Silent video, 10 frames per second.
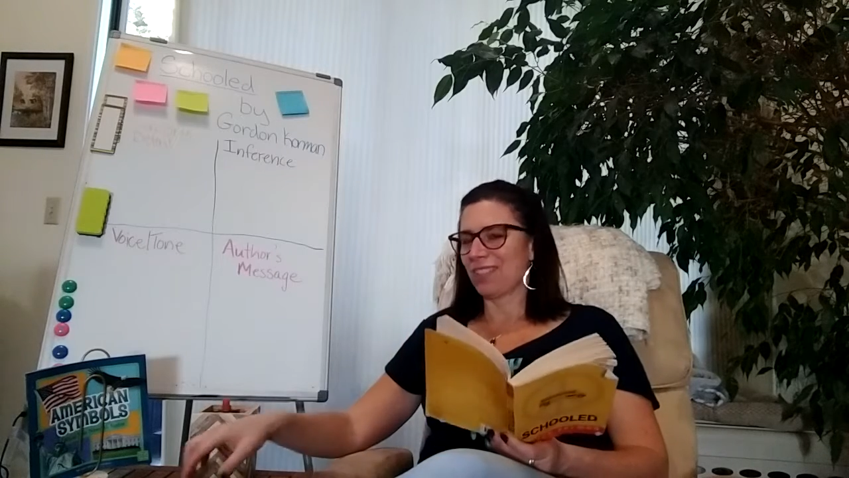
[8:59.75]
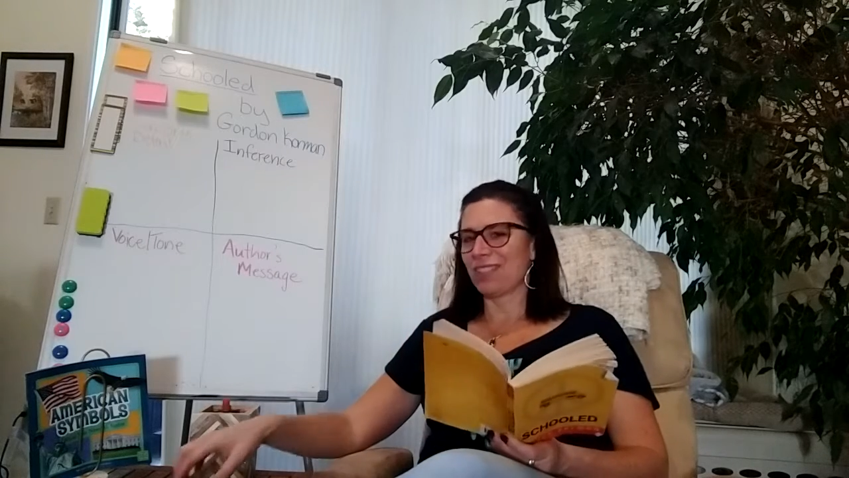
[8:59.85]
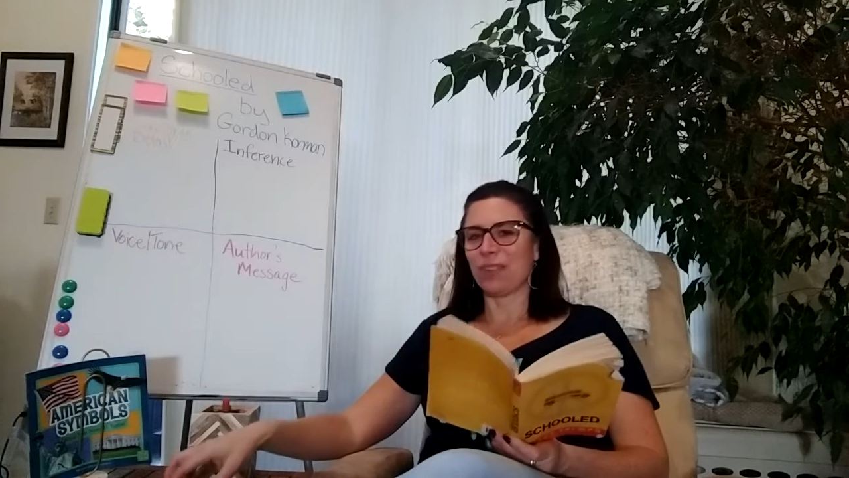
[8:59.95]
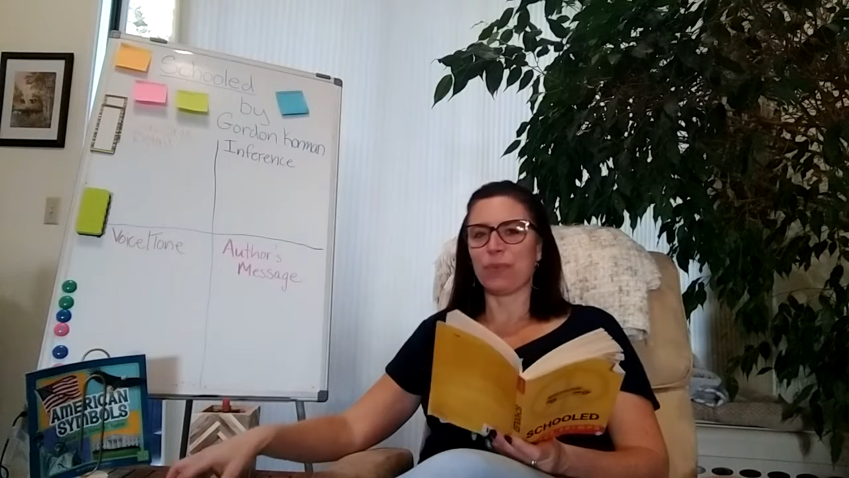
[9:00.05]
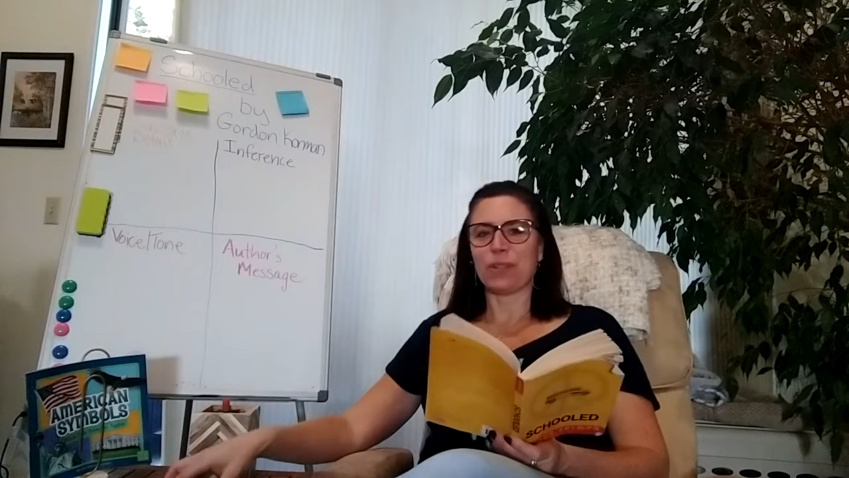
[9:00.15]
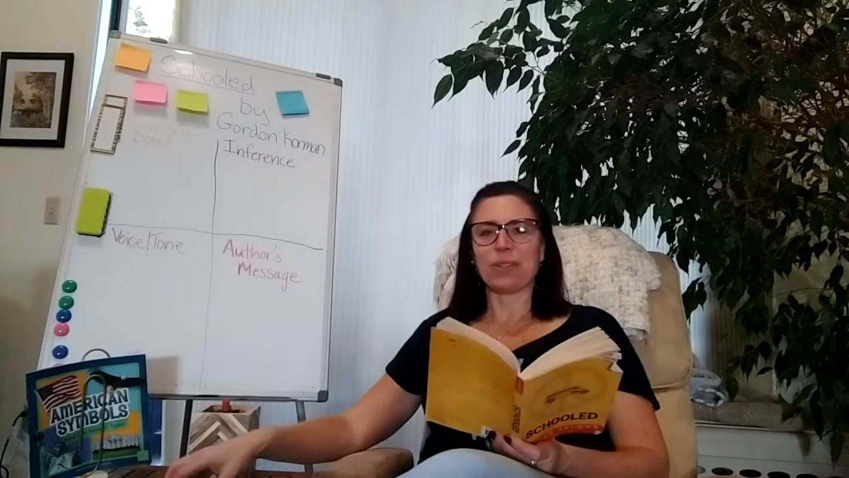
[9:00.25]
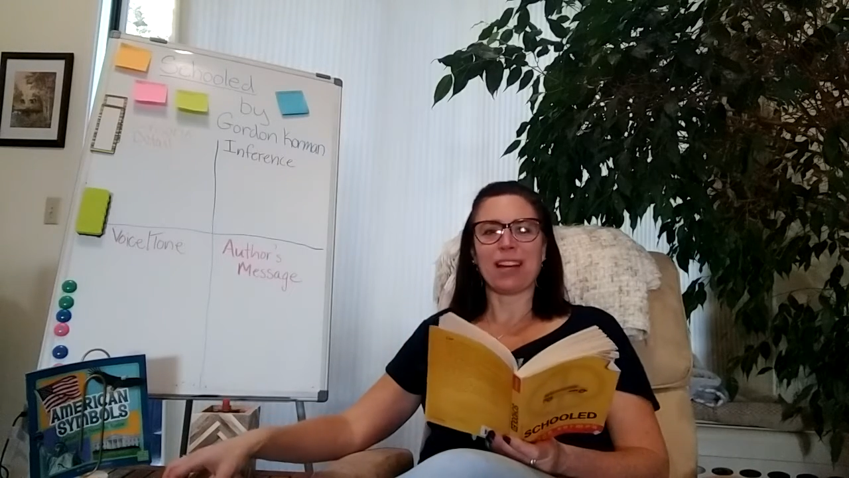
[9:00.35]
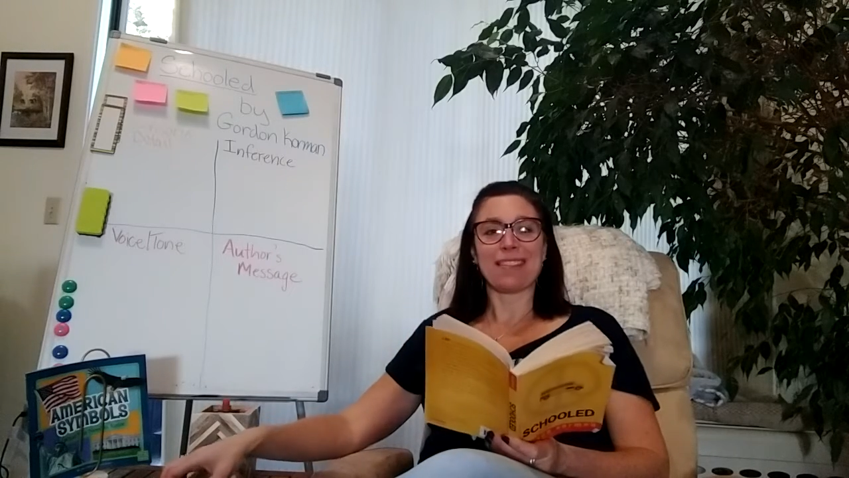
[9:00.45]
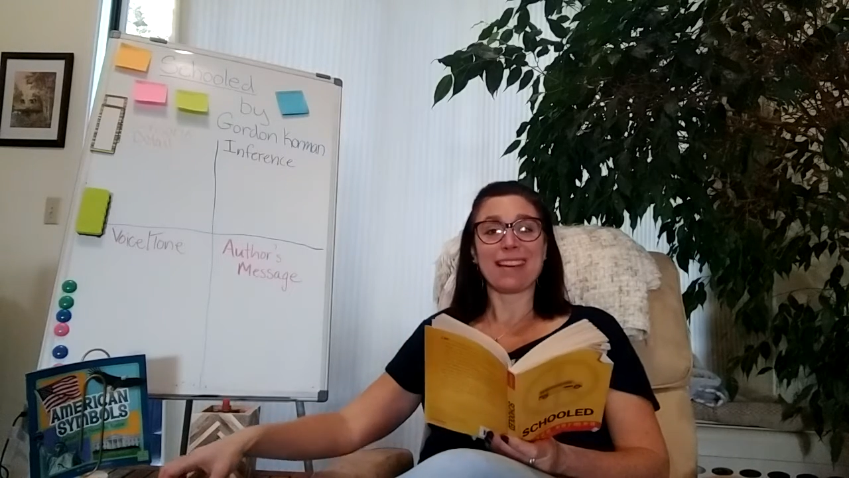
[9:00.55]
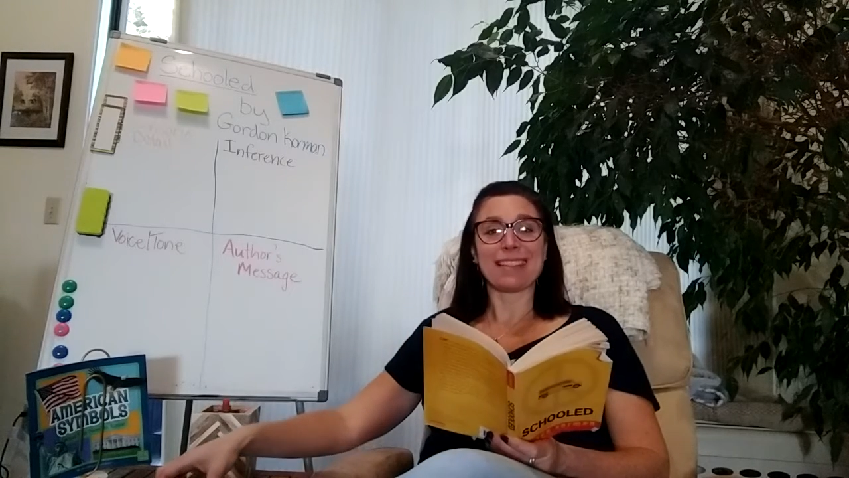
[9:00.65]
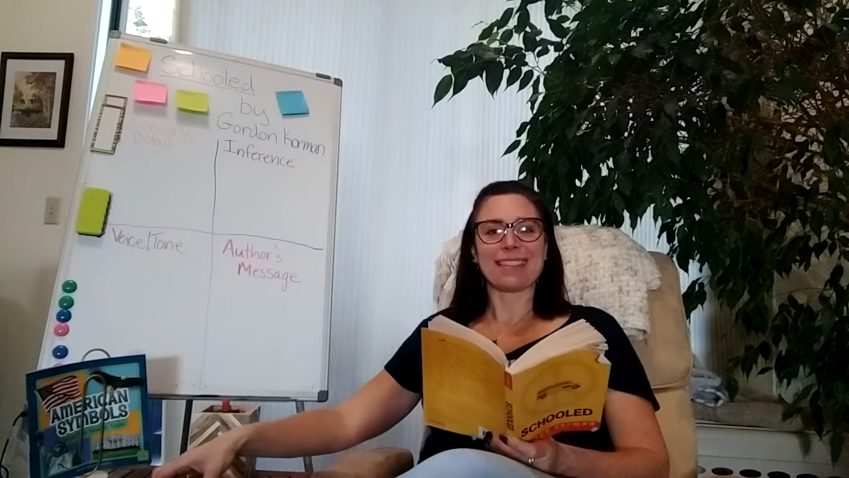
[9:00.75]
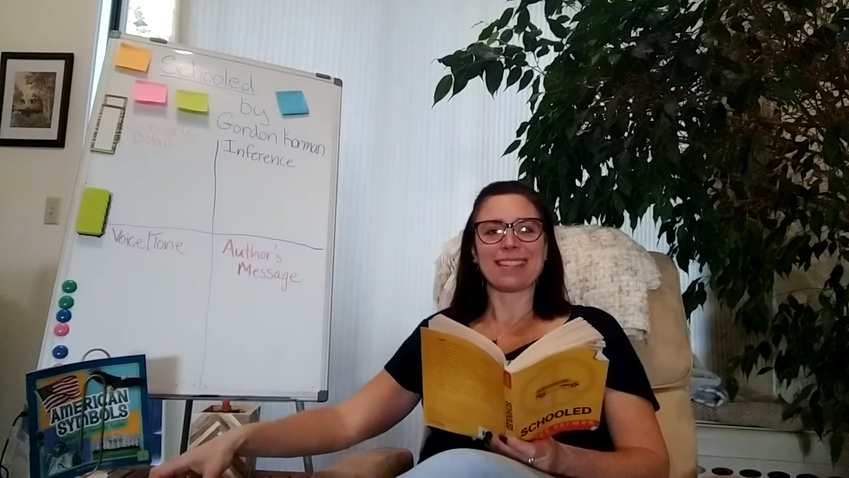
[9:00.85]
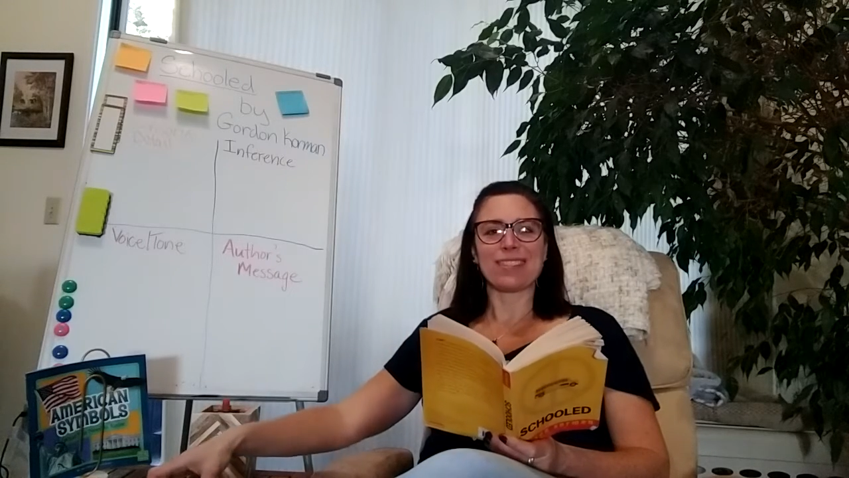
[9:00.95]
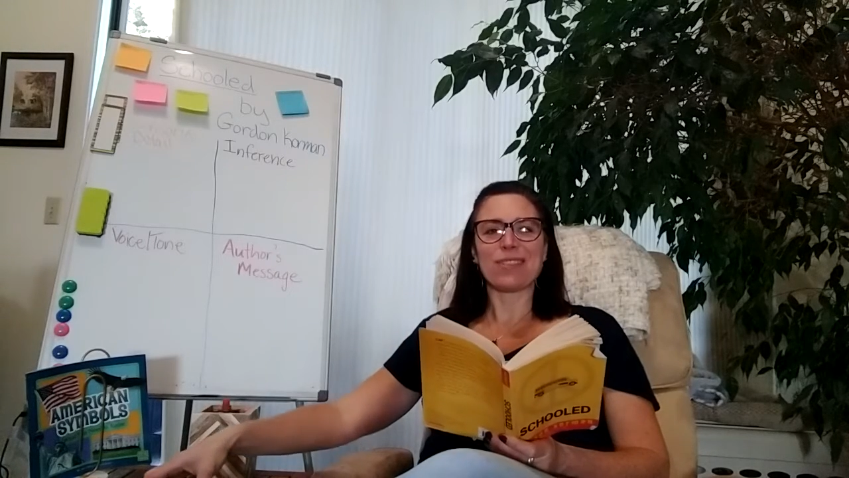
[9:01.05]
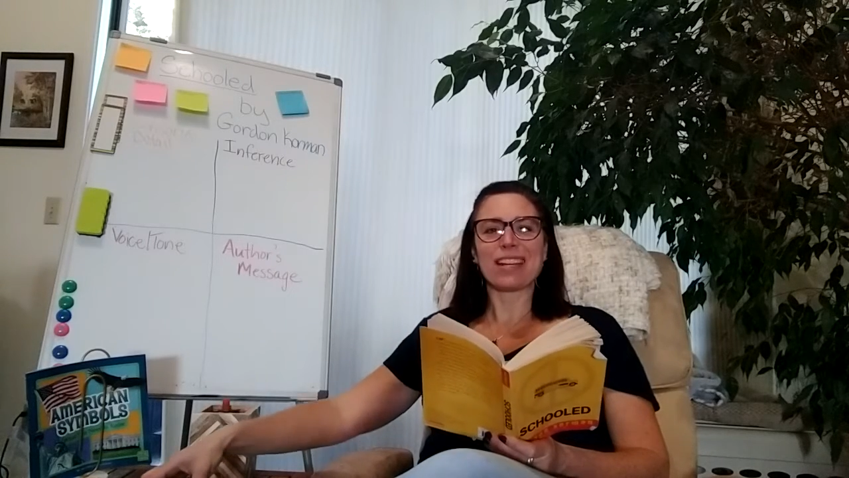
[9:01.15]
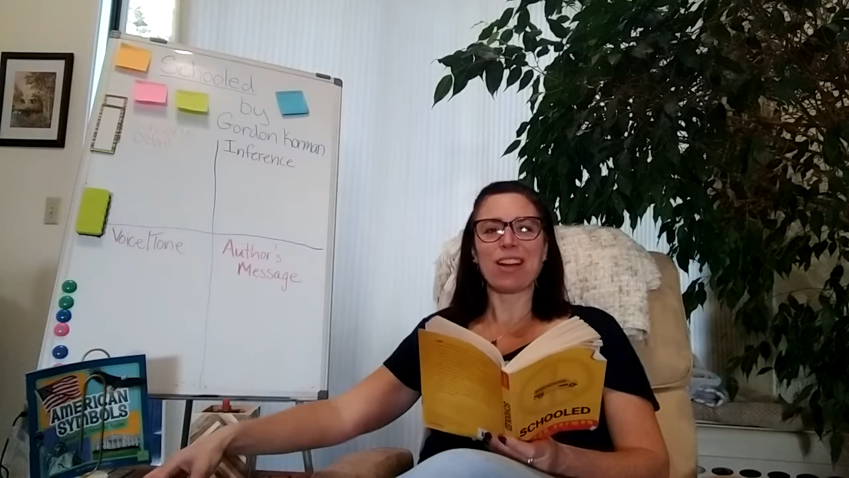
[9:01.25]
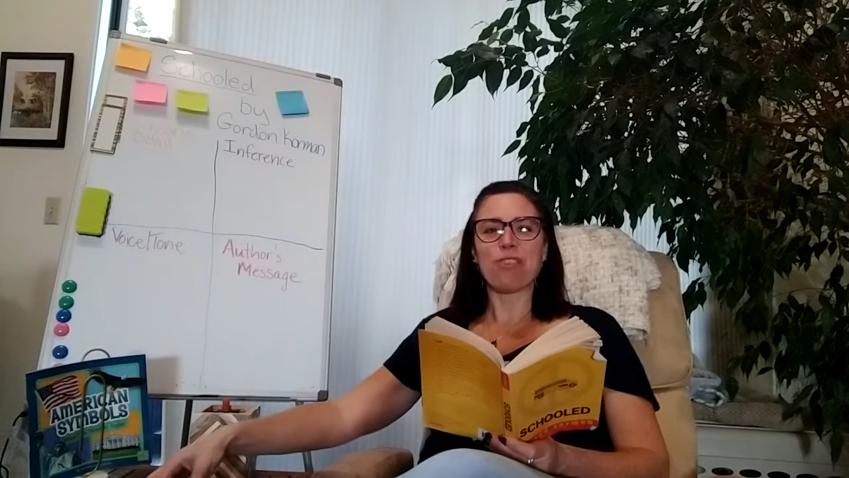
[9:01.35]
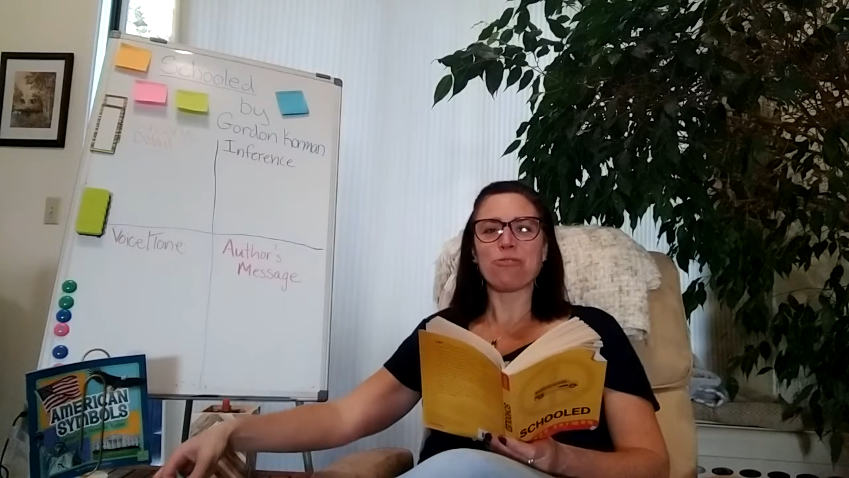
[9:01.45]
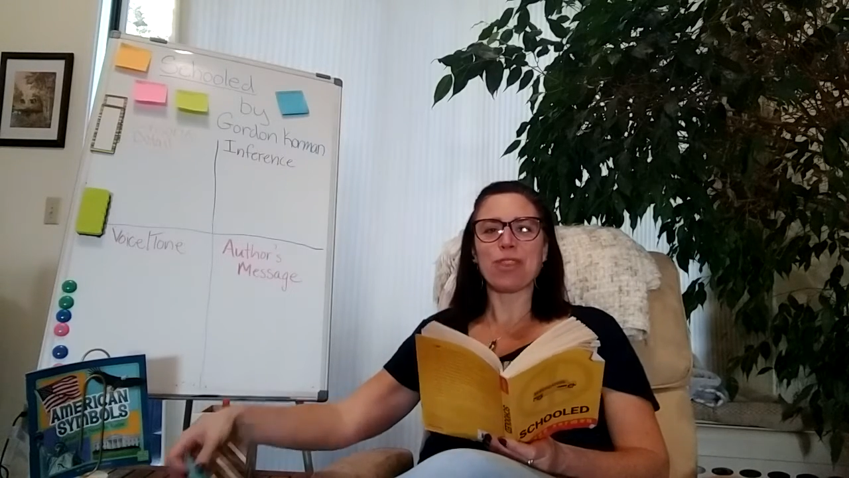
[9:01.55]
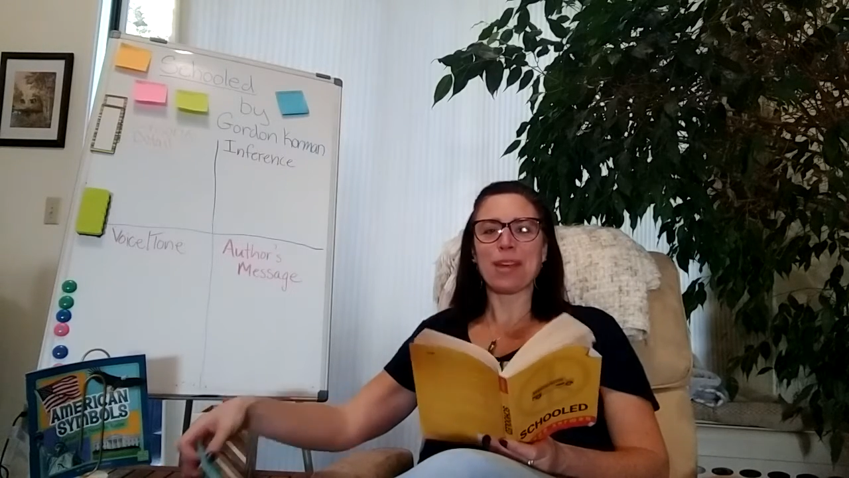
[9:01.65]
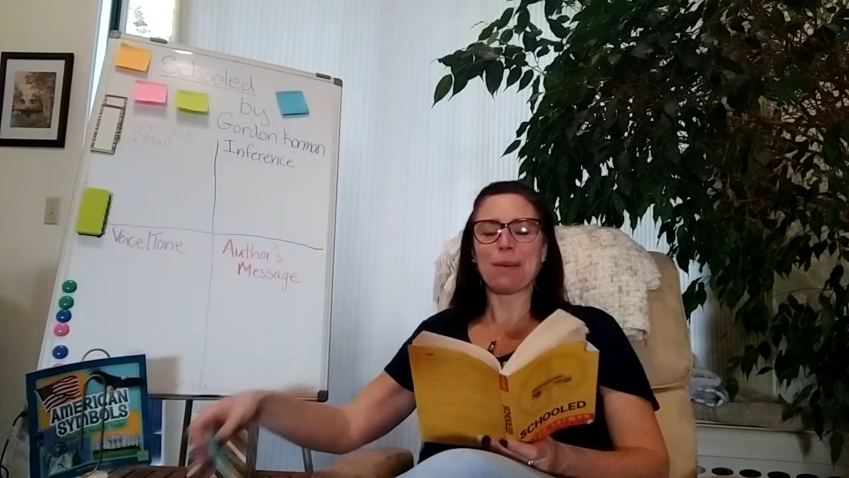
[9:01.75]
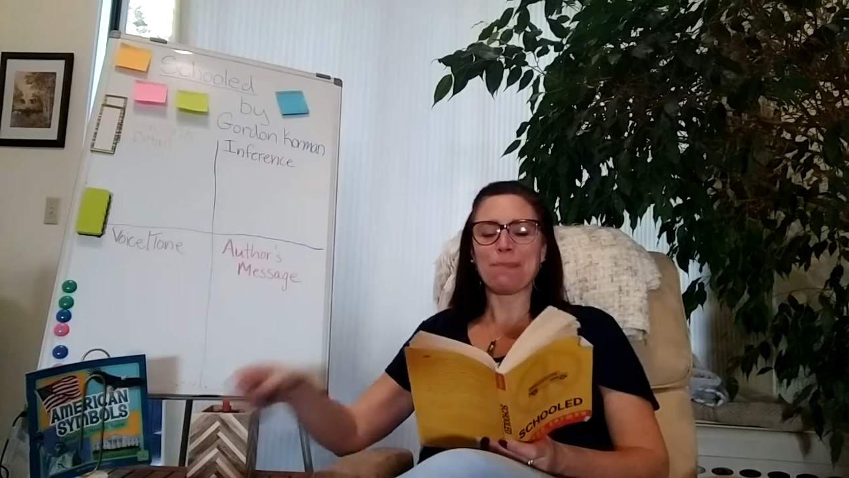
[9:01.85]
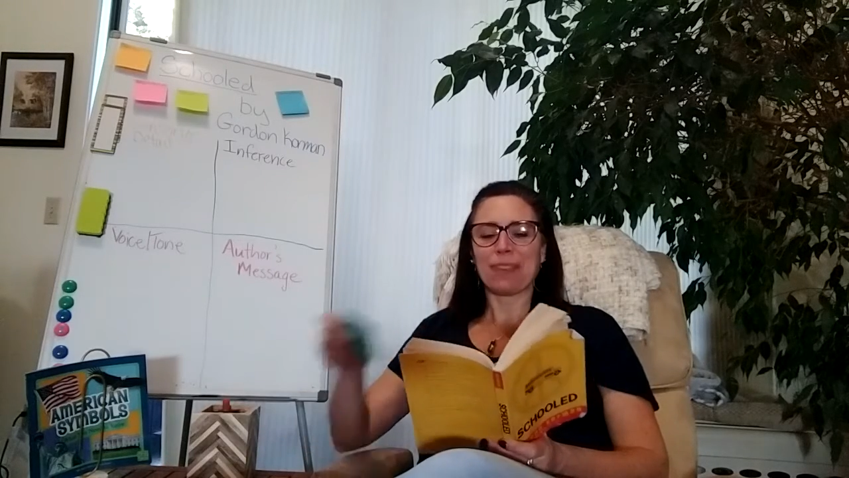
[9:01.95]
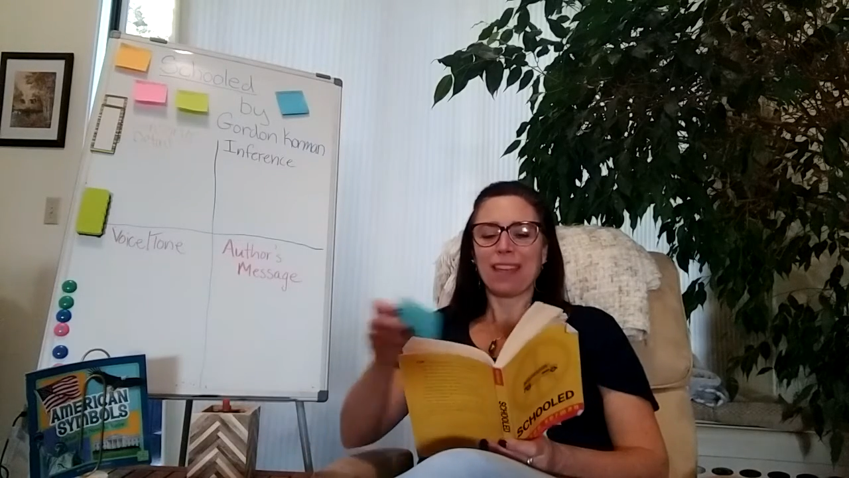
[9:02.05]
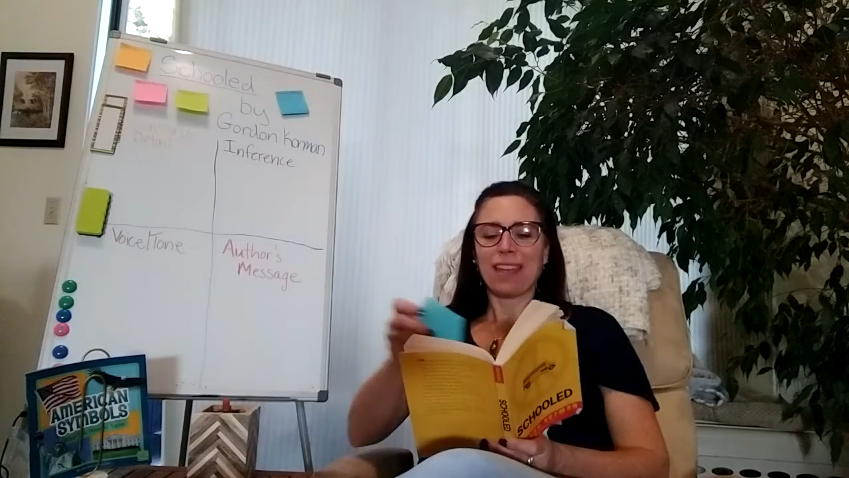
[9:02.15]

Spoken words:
So I wonder how that's going to work out for them.